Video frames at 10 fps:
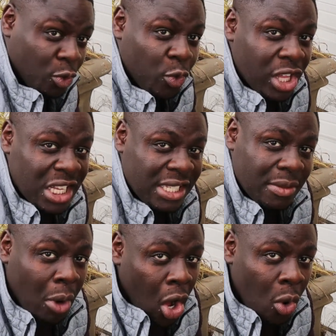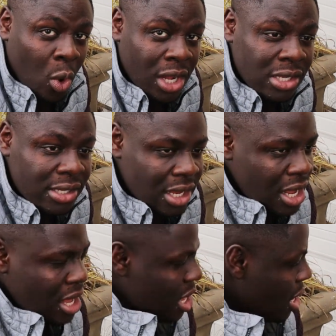the really small ones,
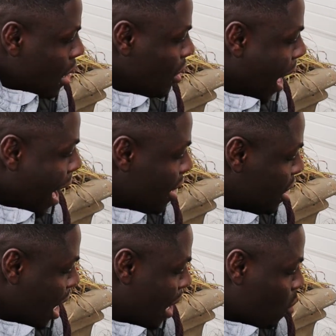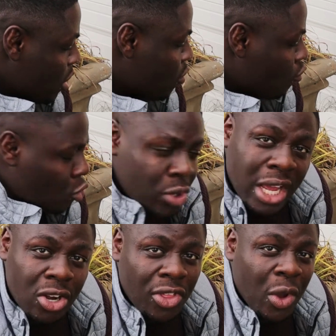that they wouldn't root
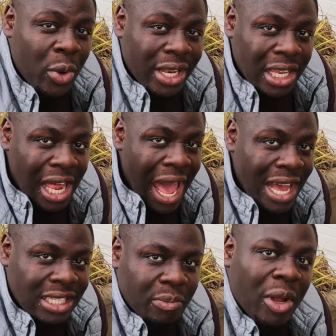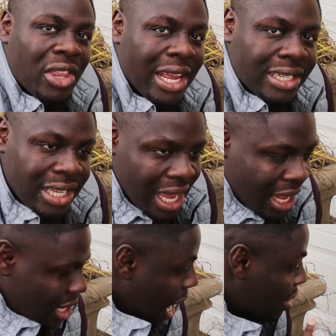in or they wouldn't last, but they
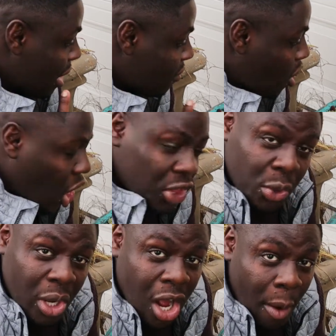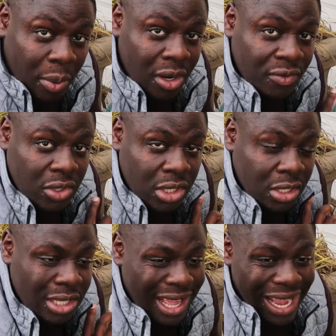did. And they've gone through a couple of
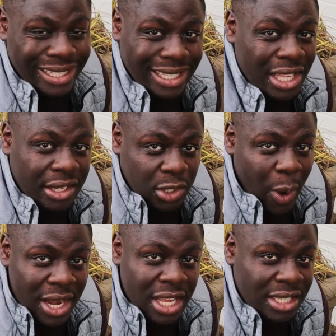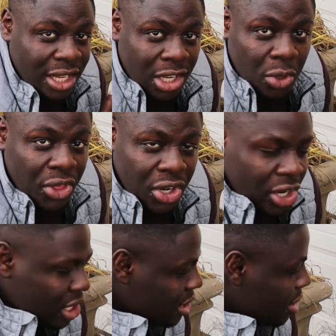nights in the 20s and low
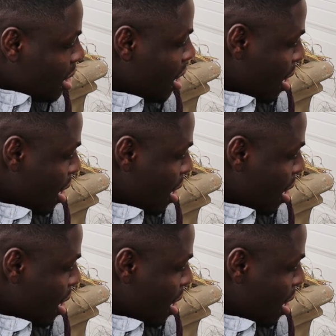30s